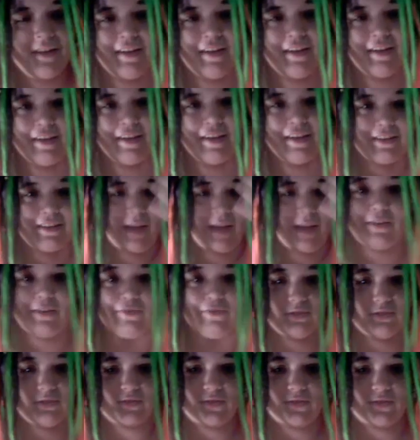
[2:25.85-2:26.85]
I'm not friends
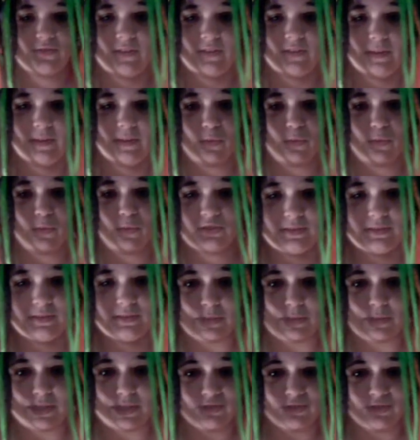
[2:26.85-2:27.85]
with her anymore. She's a bitch.
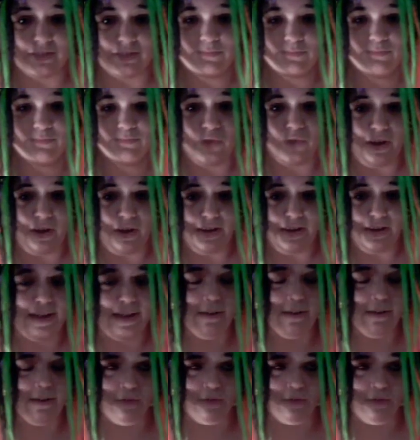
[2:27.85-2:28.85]
She could rot in hell for
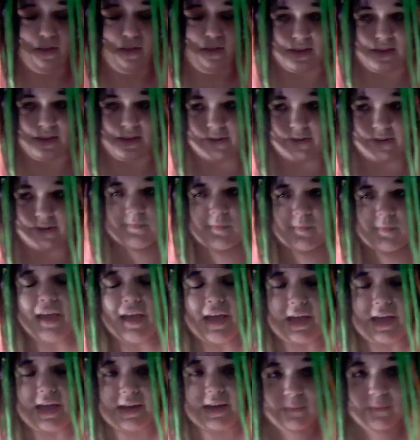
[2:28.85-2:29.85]
all I care.
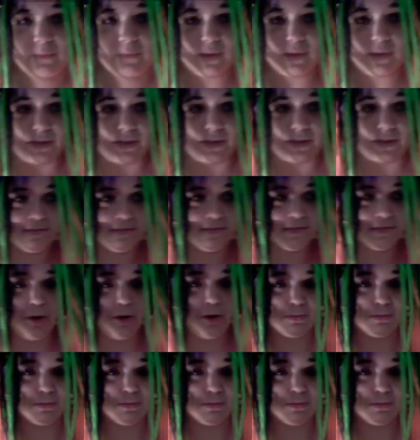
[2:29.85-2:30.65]
Anyways, I hope she's